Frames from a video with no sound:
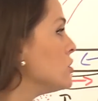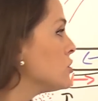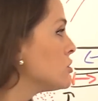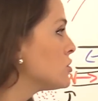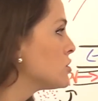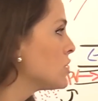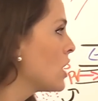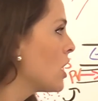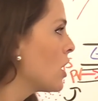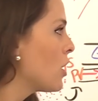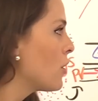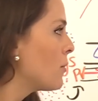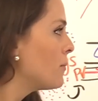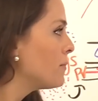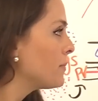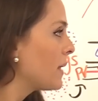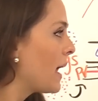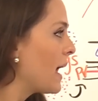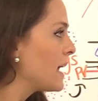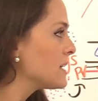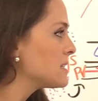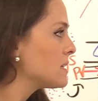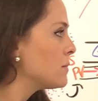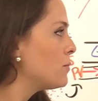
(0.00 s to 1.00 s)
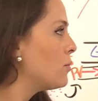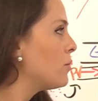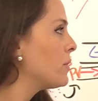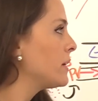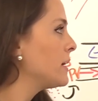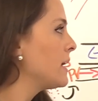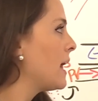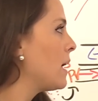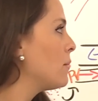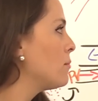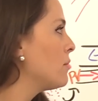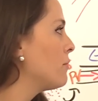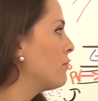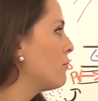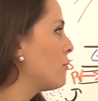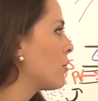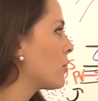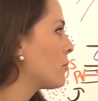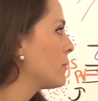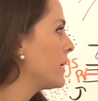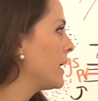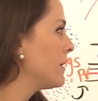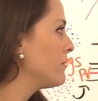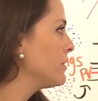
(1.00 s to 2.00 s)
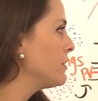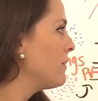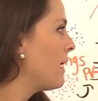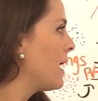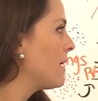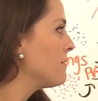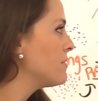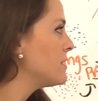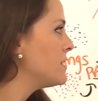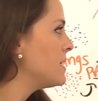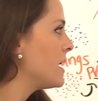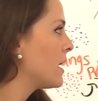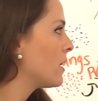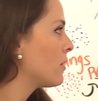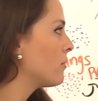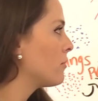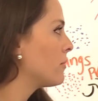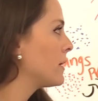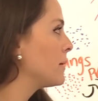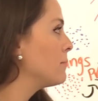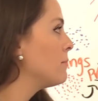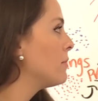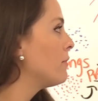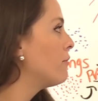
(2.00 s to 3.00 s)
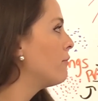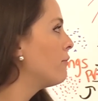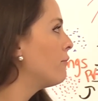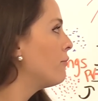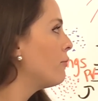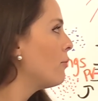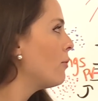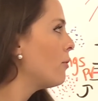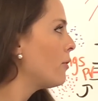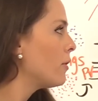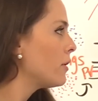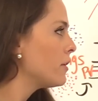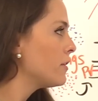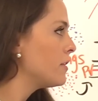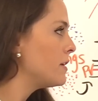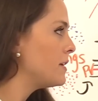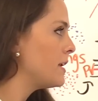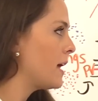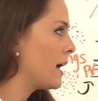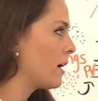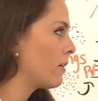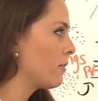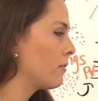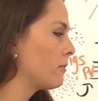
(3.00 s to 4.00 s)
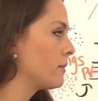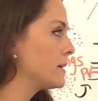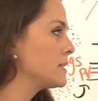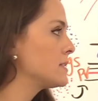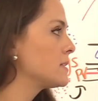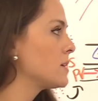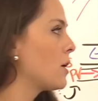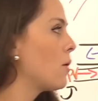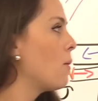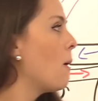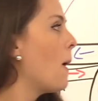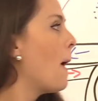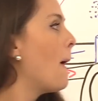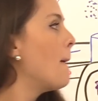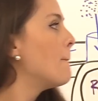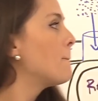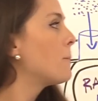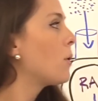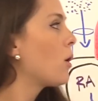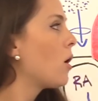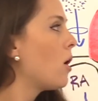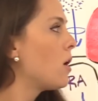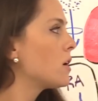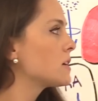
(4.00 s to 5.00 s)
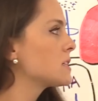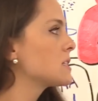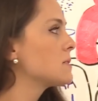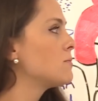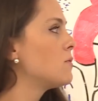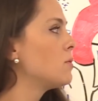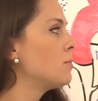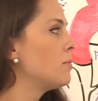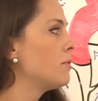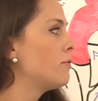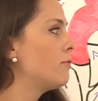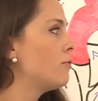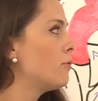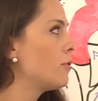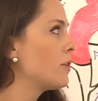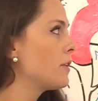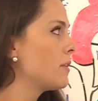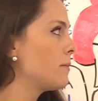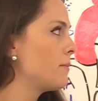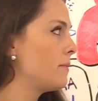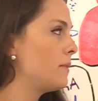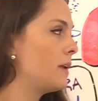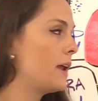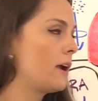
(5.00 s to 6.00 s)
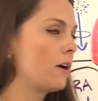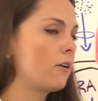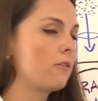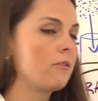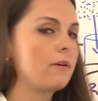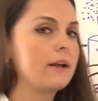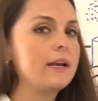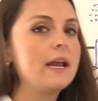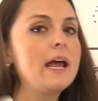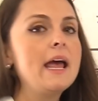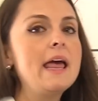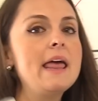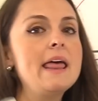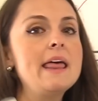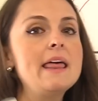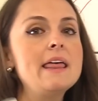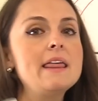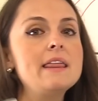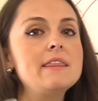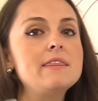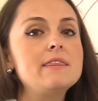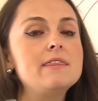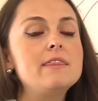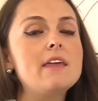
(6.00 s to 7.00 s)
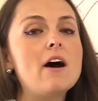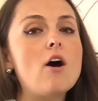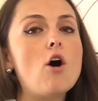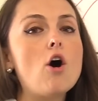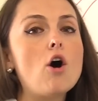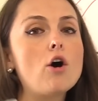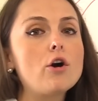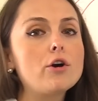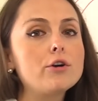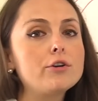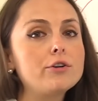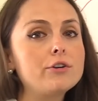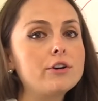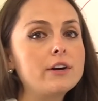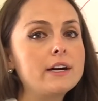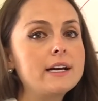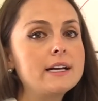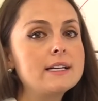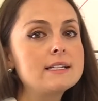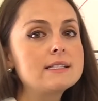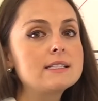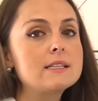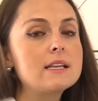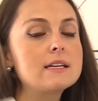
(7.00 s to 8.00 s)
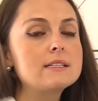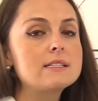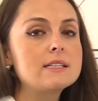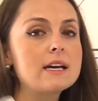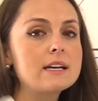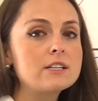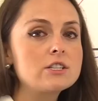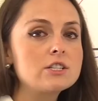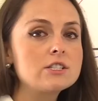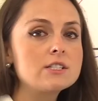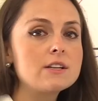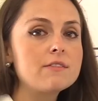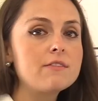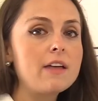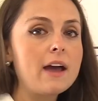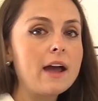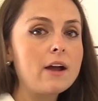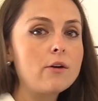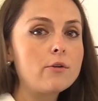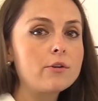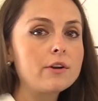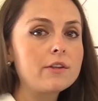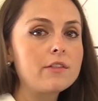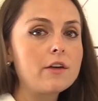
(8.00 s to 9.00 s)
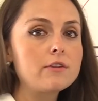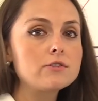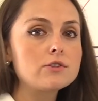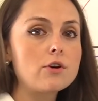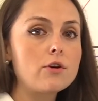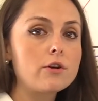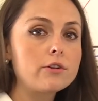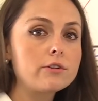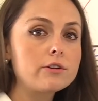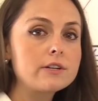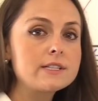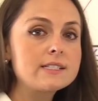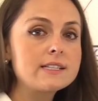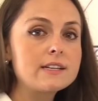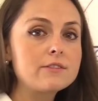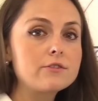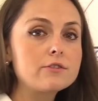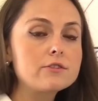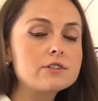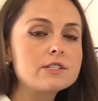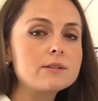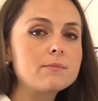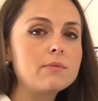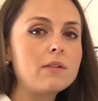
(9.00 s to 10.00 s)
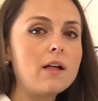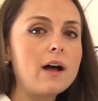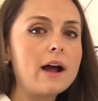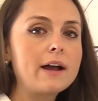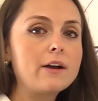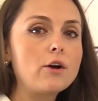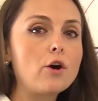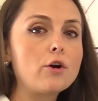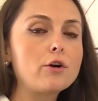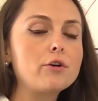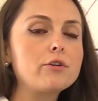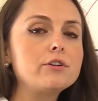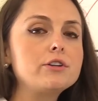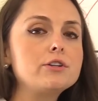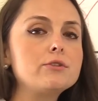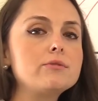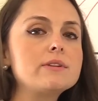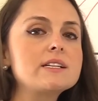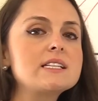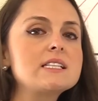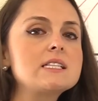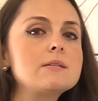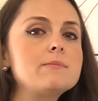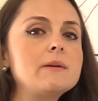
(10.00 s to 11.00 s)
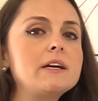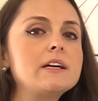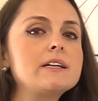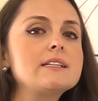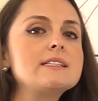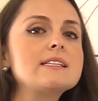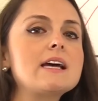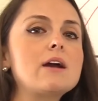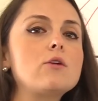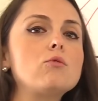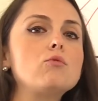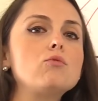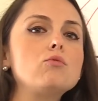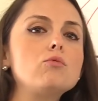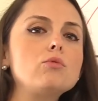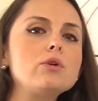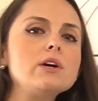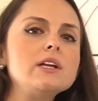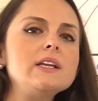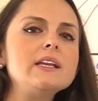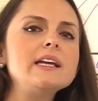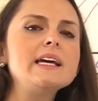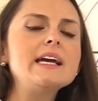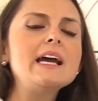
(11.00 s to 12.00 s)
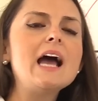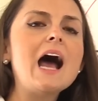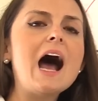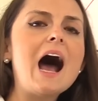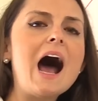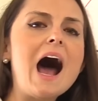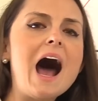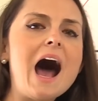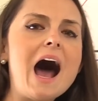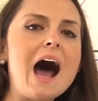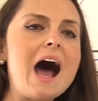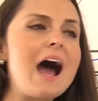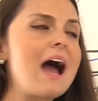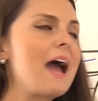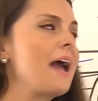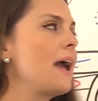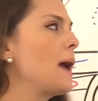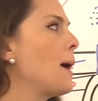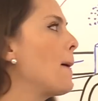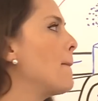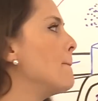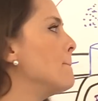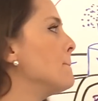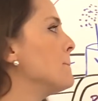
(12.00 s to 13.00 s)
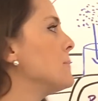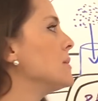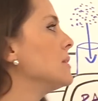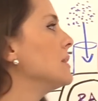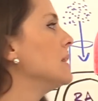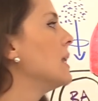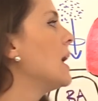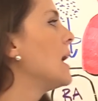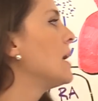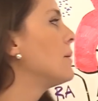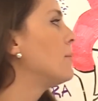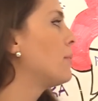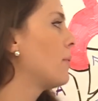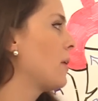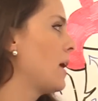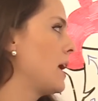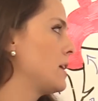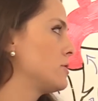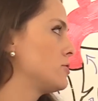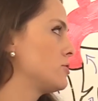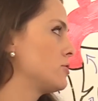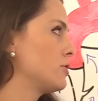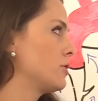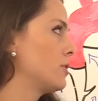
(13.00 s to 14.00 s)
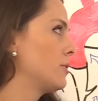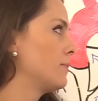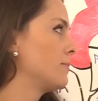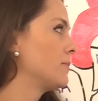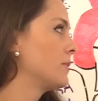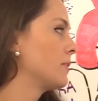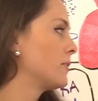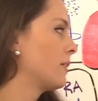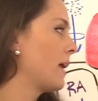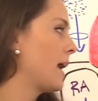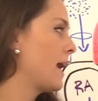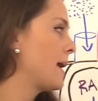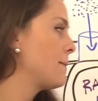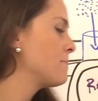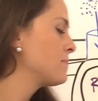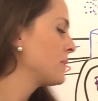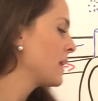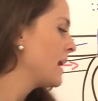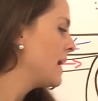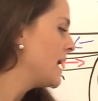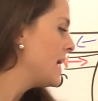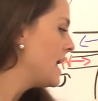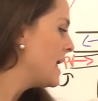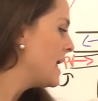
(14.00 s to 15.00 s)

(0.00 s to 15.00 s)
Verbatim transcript: So as I pointed out before, whenever you have the narrowing, before the narrowing, so proximal before the narrowing, the arteries, the sections of the aorta, those arteries that they're supplying are going to experience a really high blood pressure, okay?